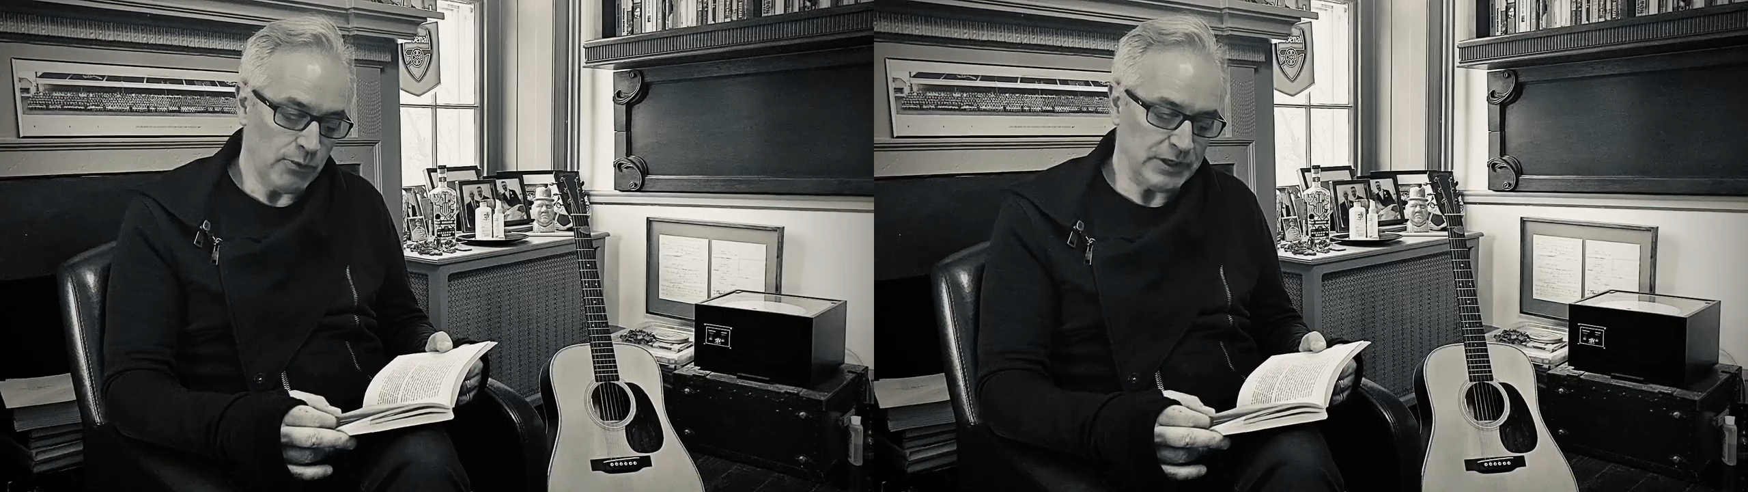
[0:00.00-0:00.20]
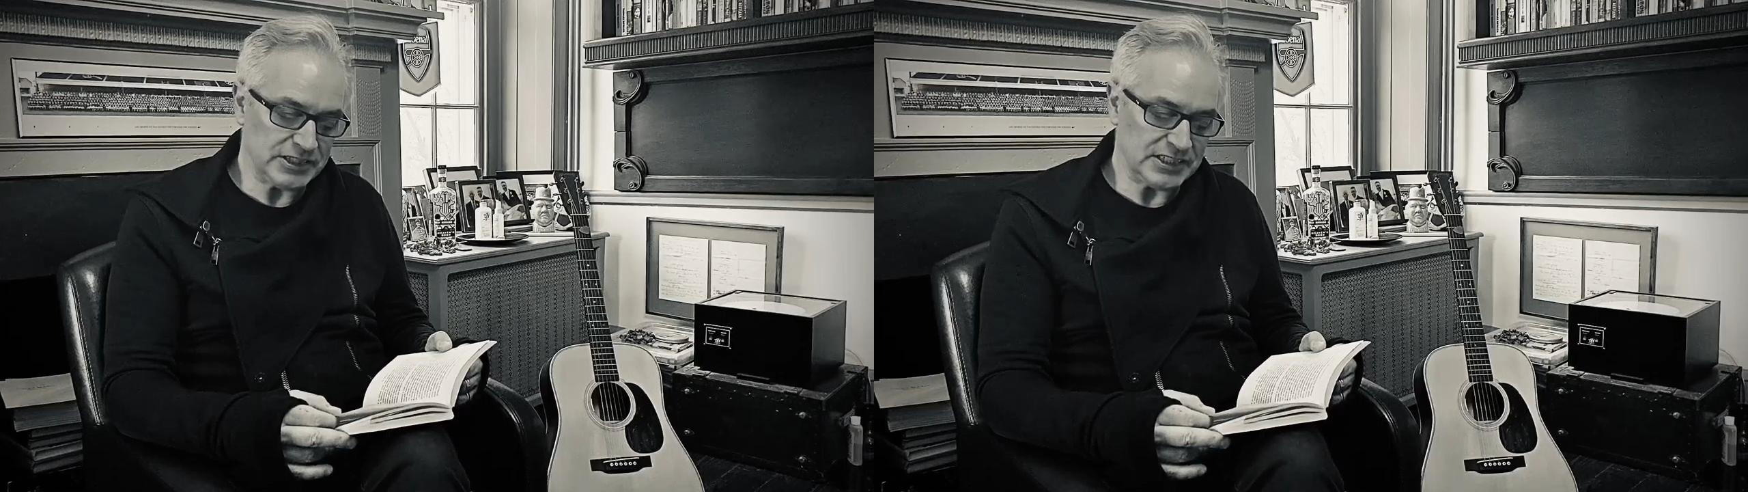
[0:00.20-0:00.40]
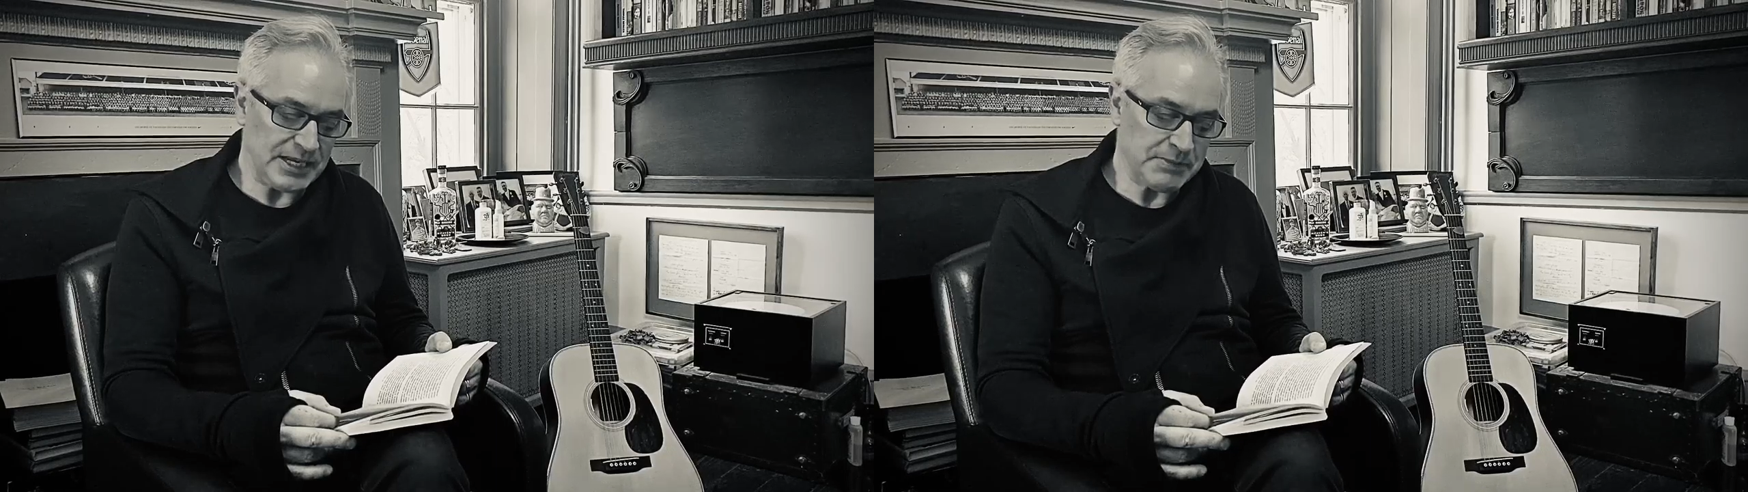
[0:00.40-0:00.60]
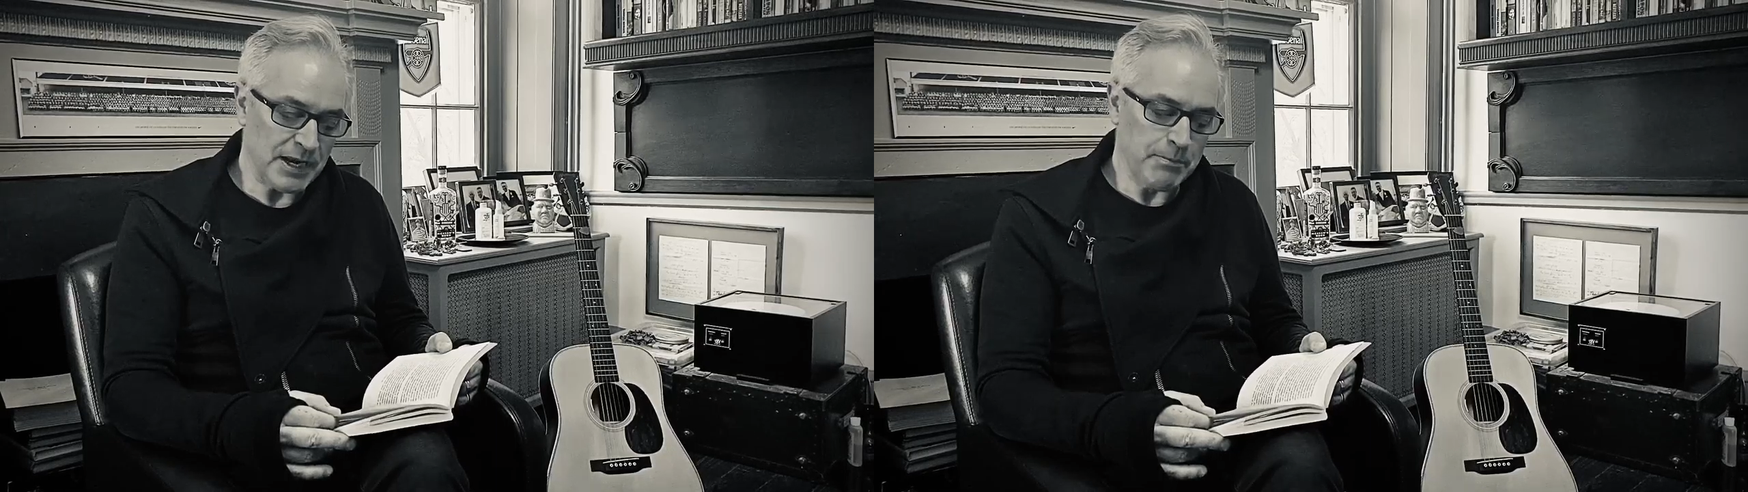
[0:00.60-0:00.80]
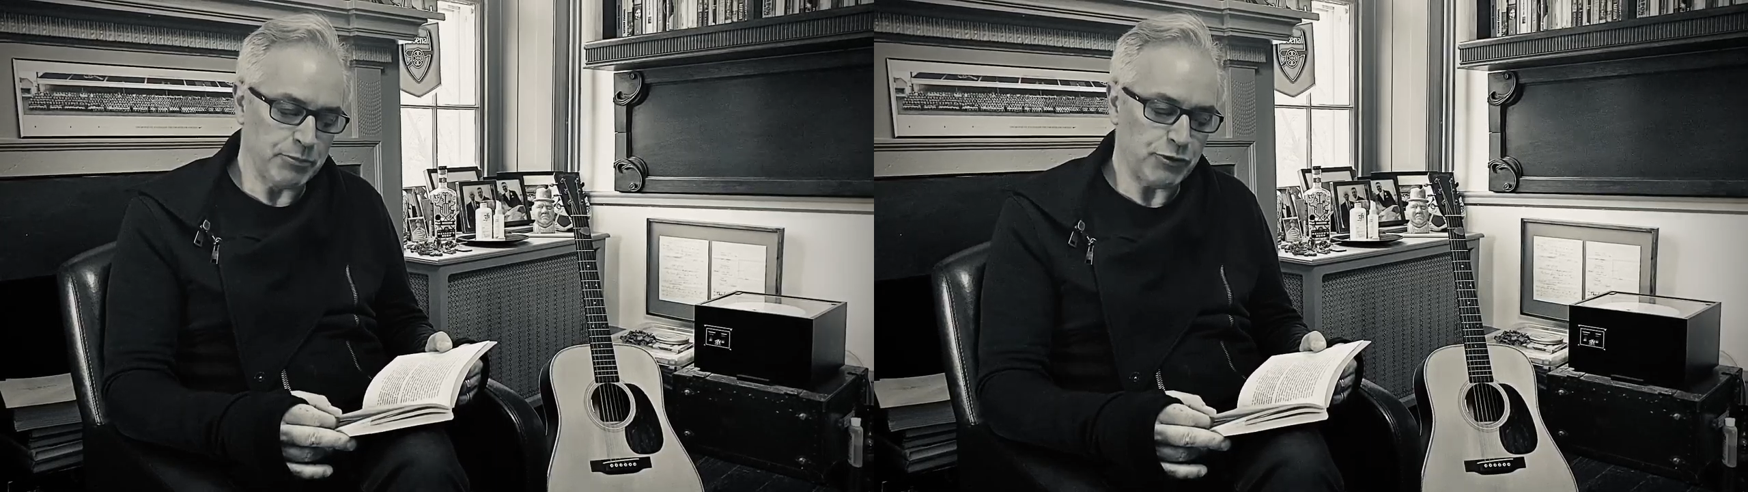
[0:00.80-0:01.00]
which seemed
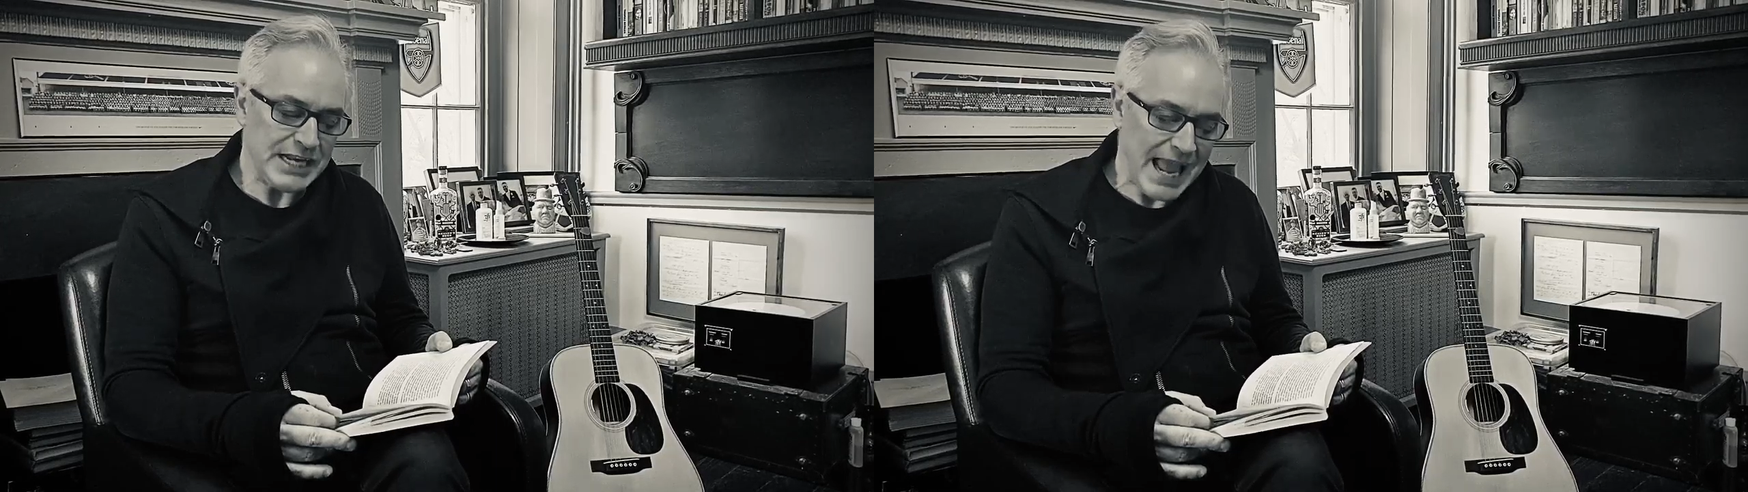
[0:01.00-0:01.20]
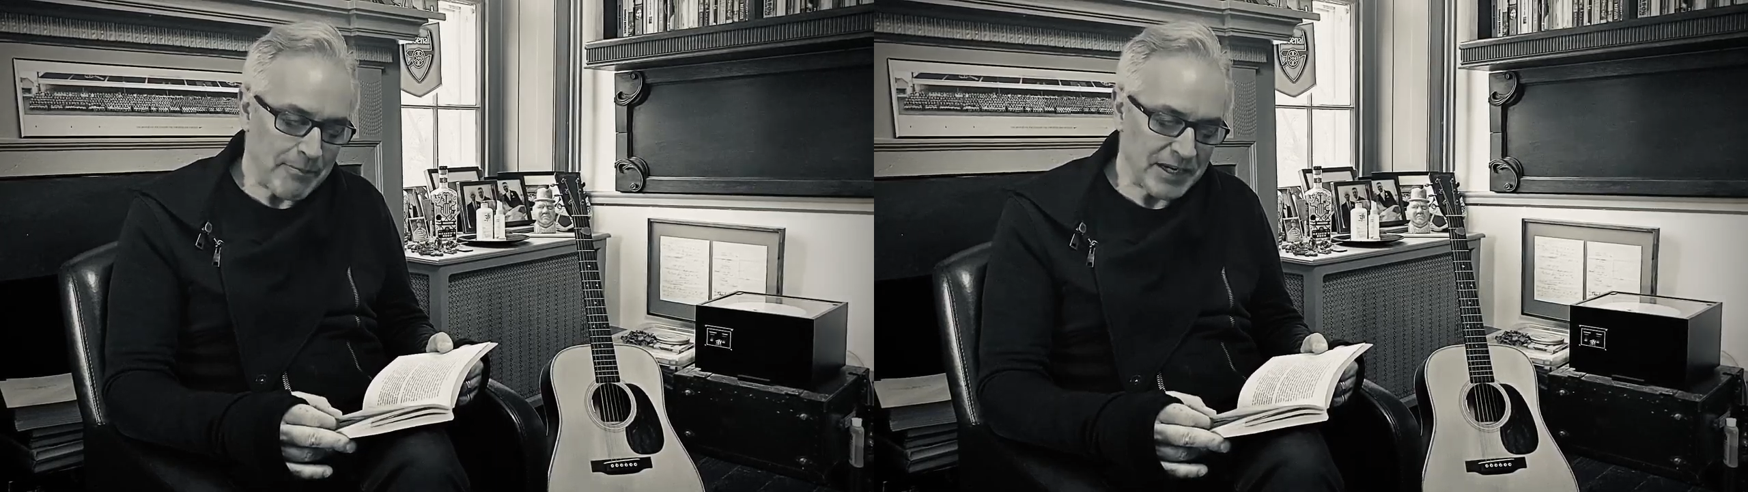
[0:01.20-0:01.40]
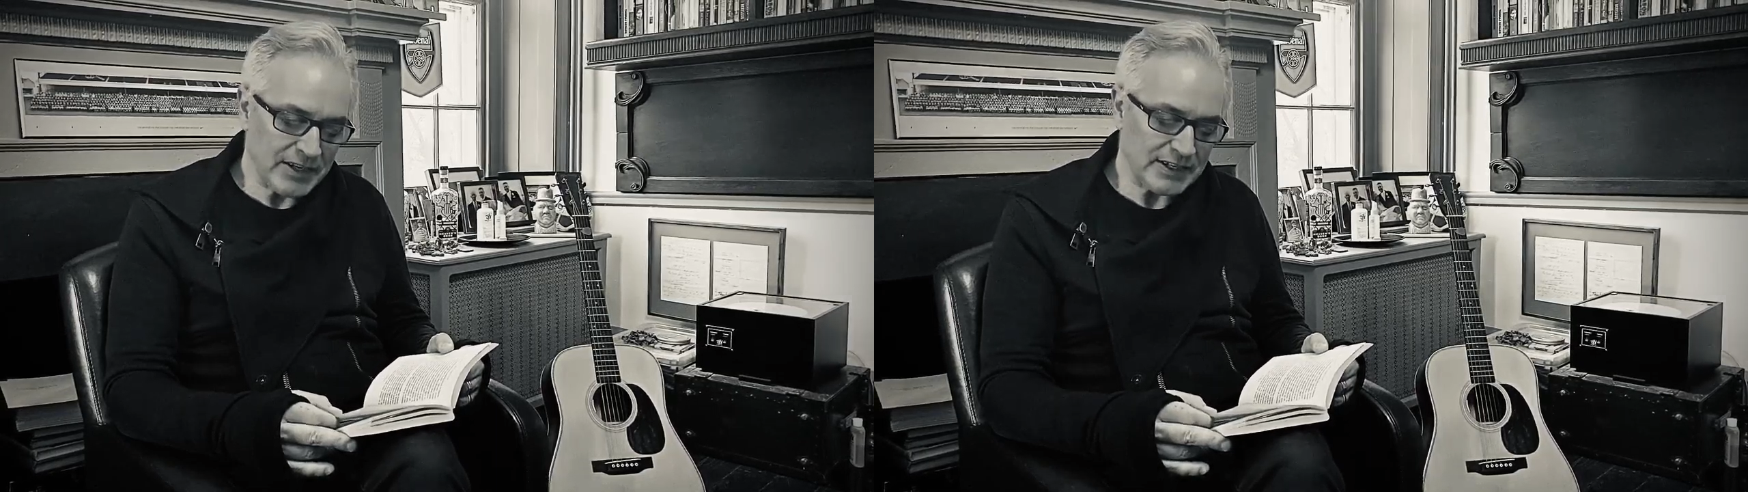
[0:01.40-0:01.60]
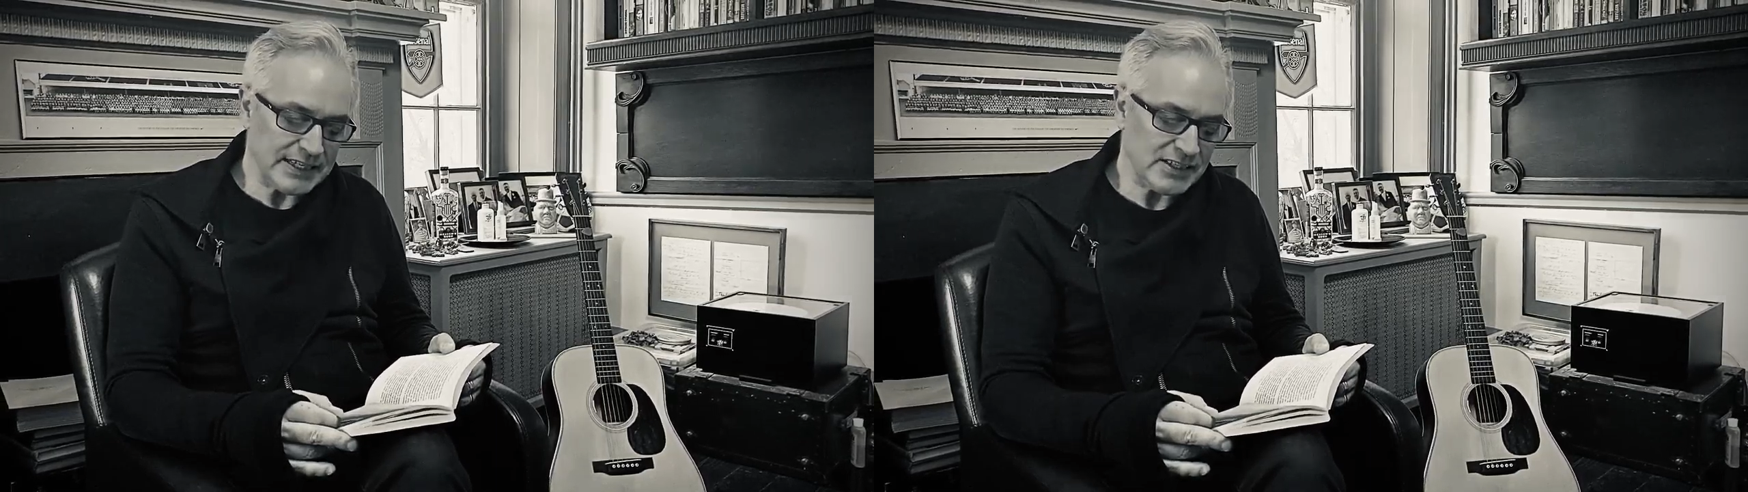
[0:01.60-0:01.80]
preeminently